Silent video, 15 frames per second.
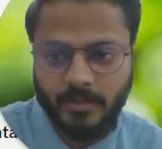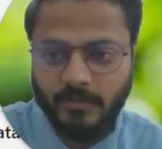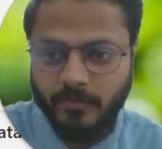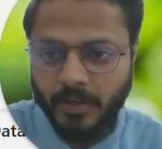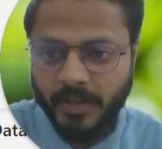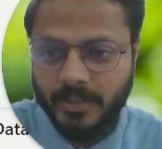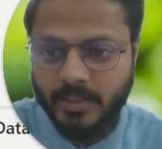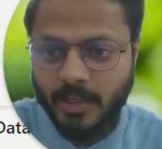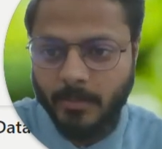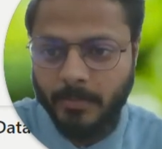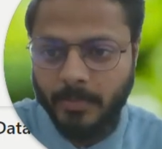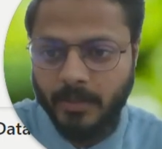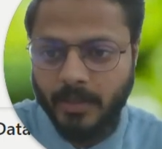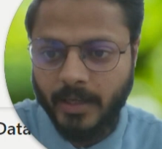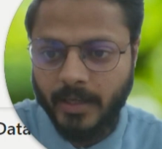For
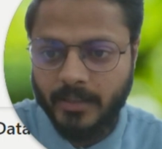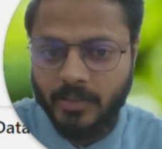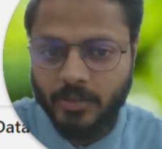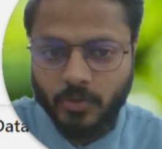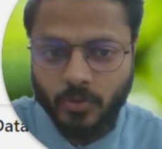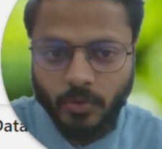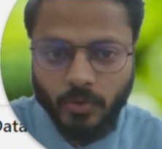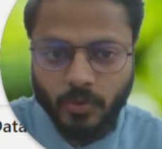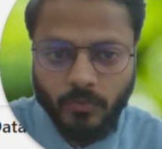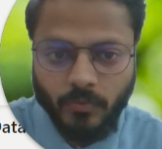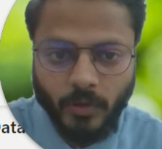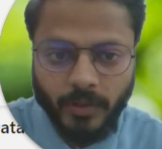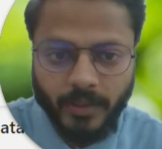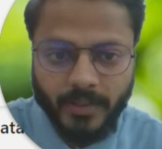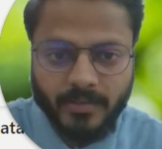example, I'll just show you
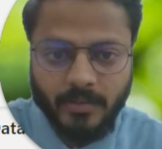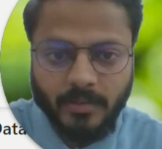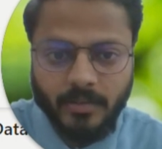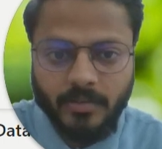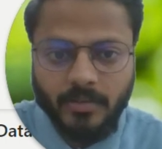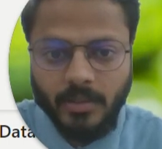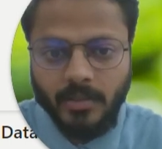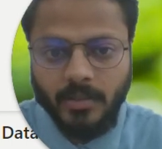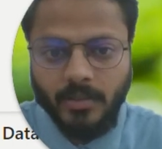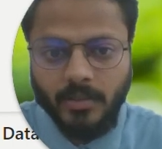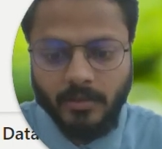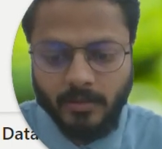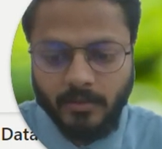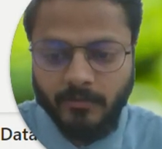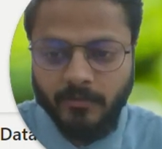what is the
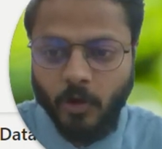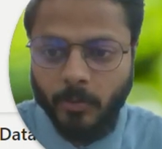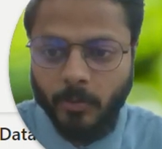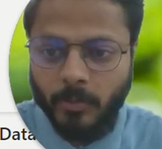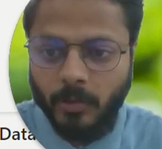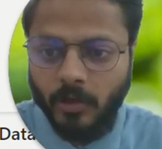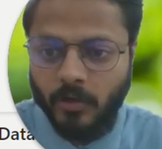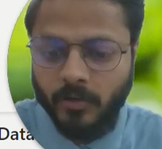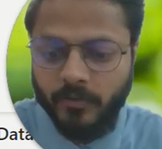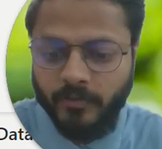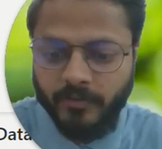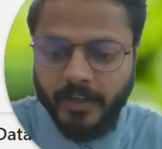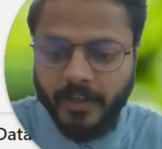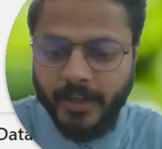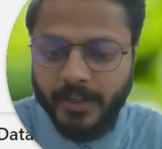formula
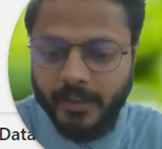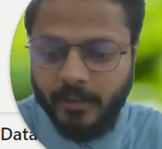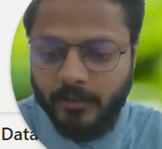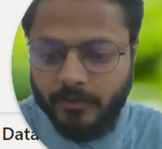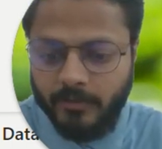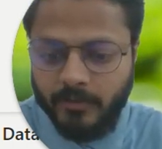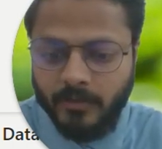of date diff.